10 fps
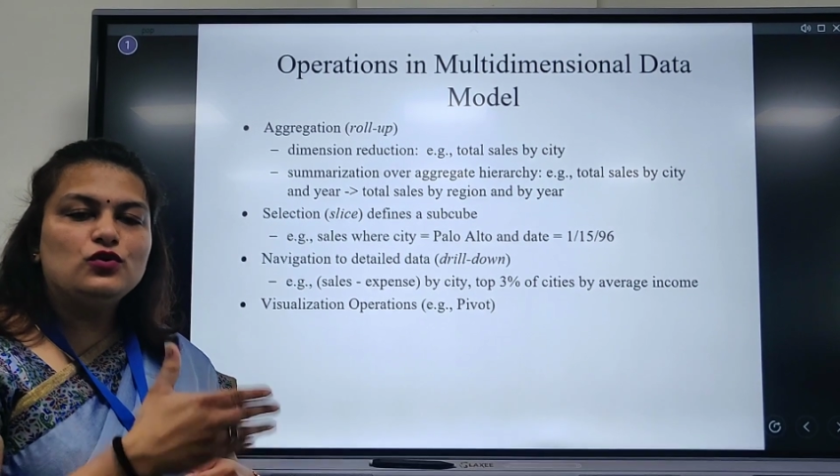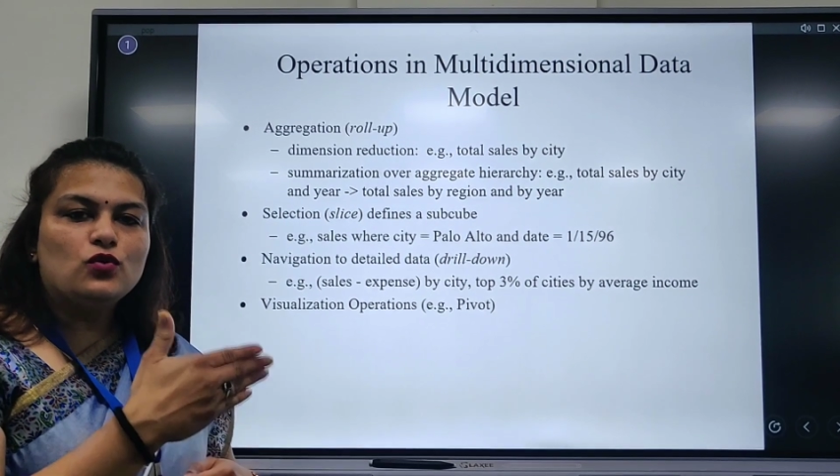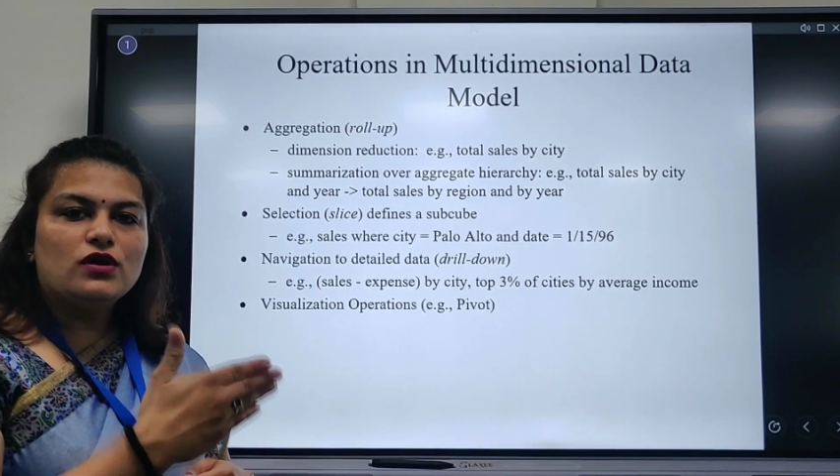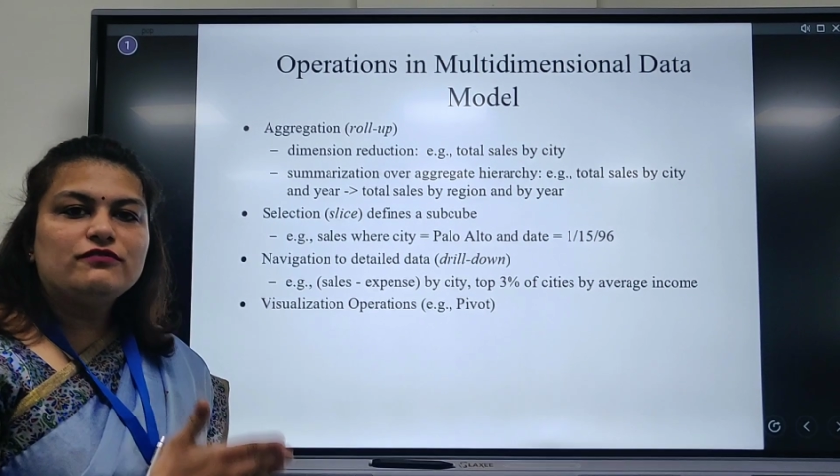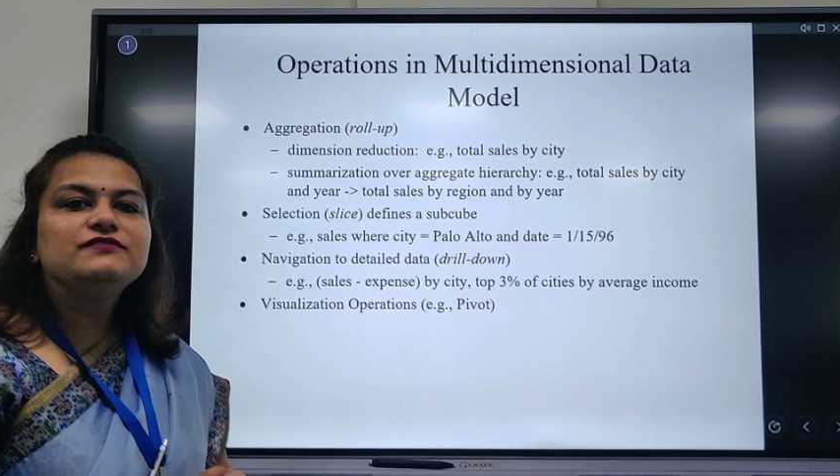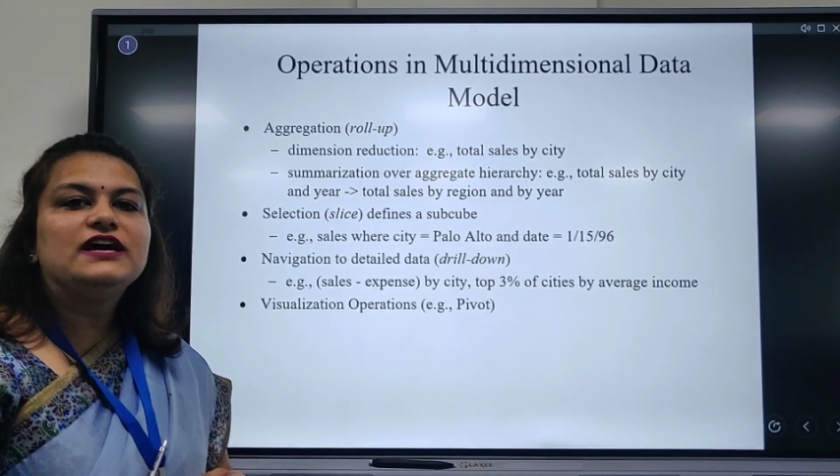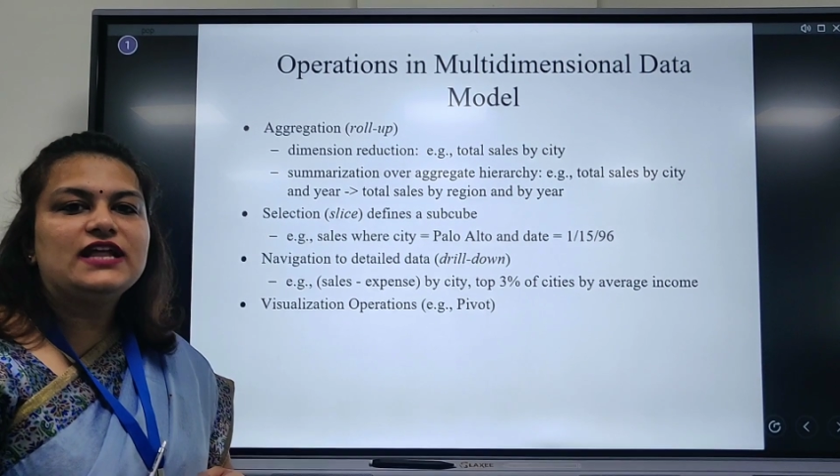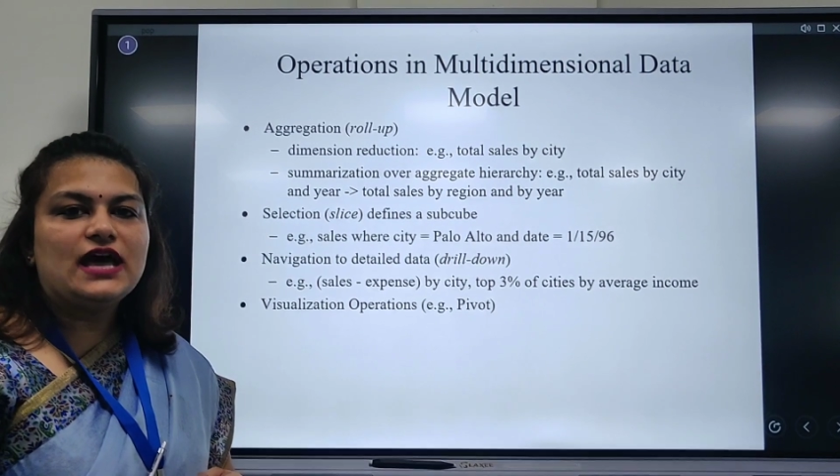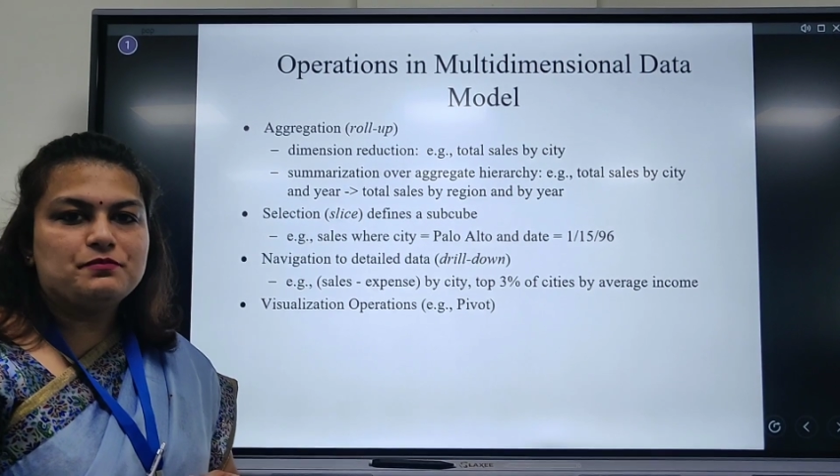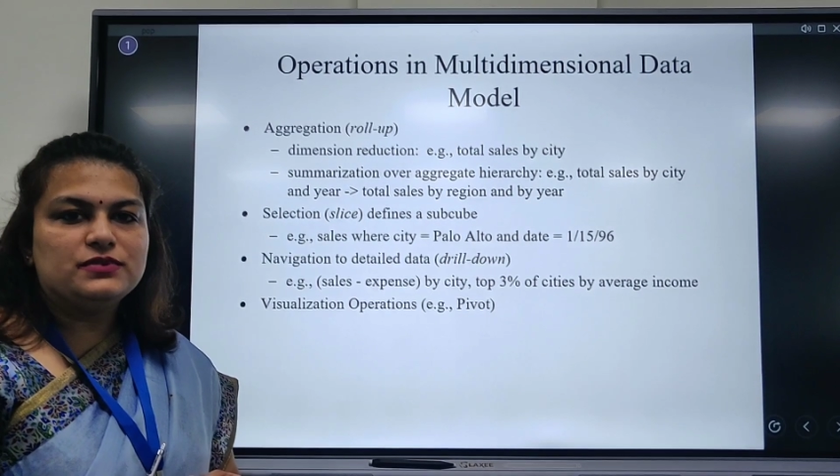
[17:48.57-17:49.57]
view of
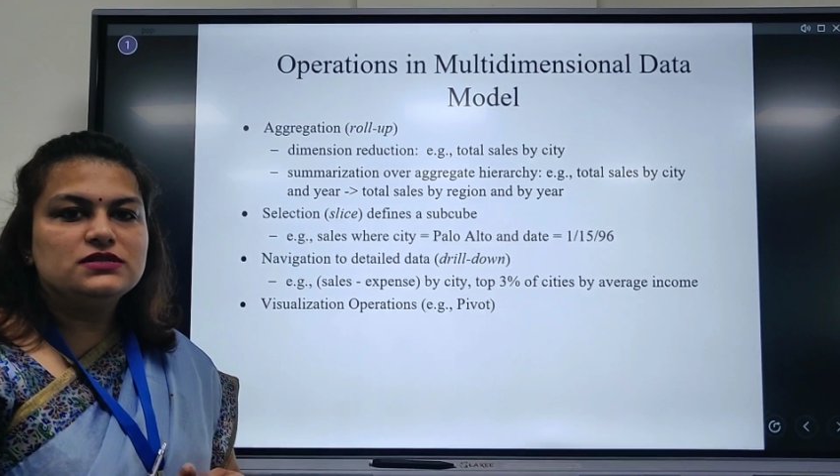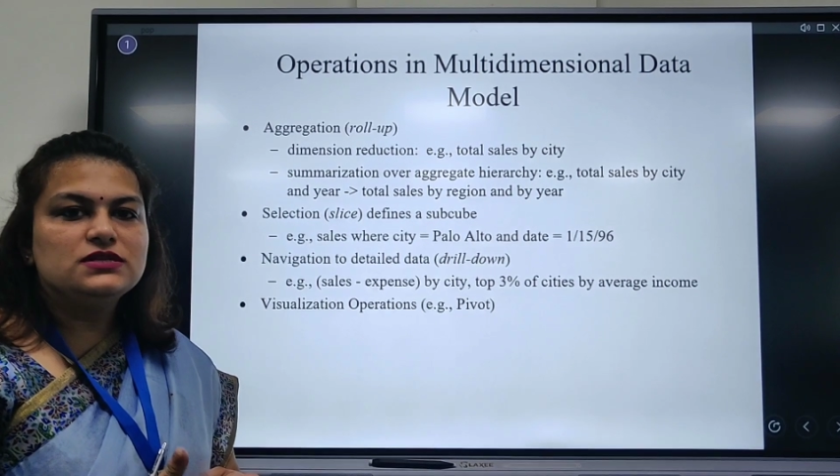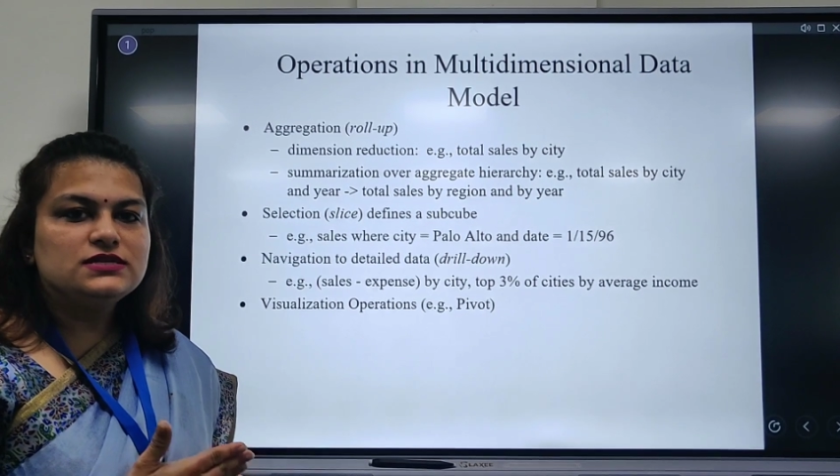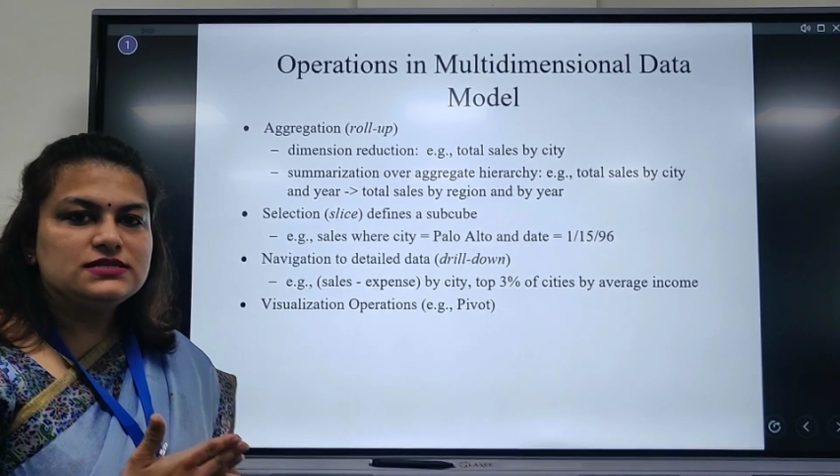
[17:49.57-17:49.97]
that apple.